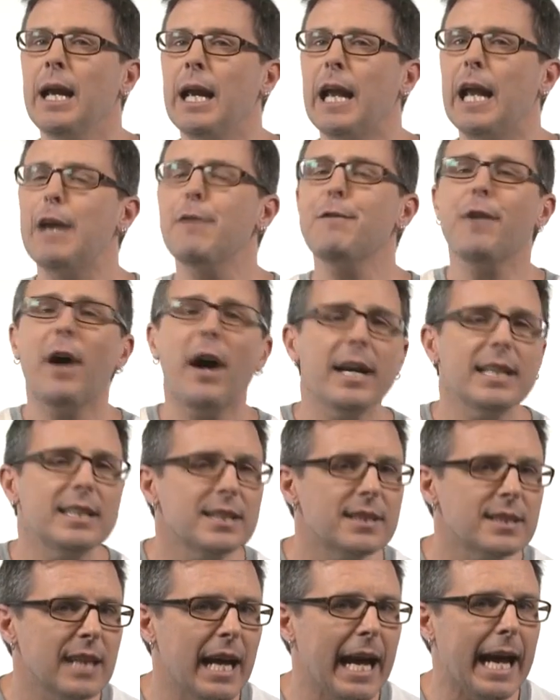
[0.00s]
If I
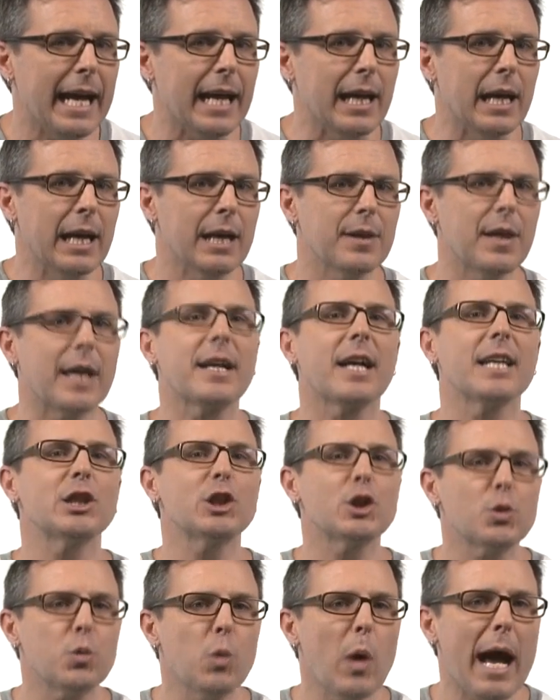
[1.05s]
say that I
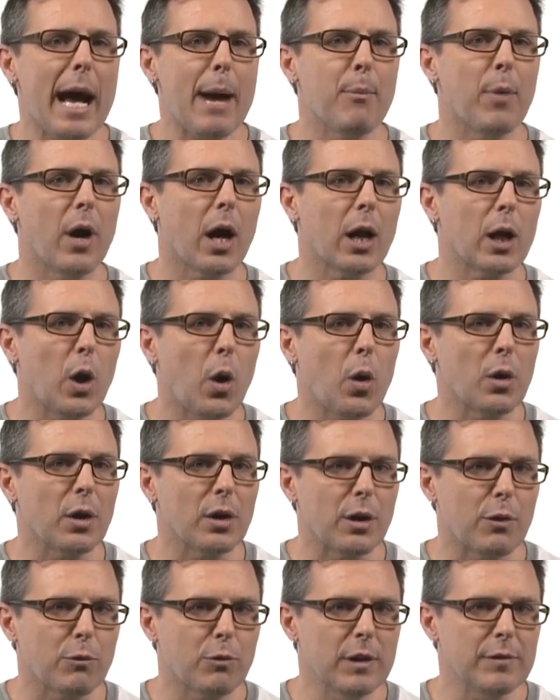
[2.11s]
swam along
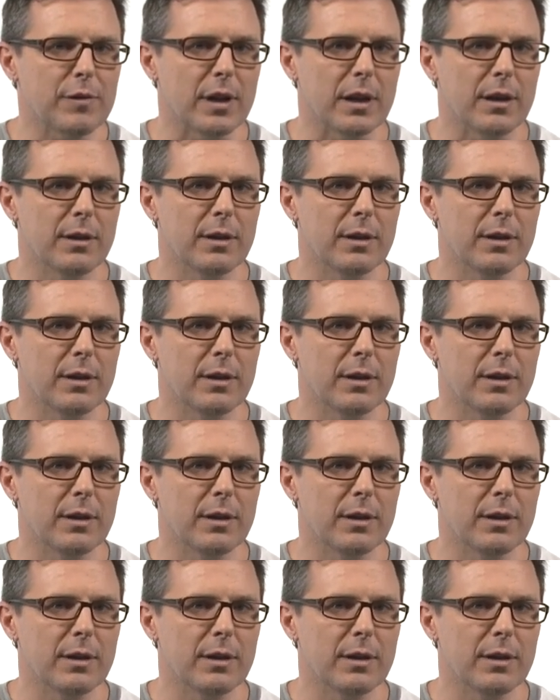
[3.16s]
the river,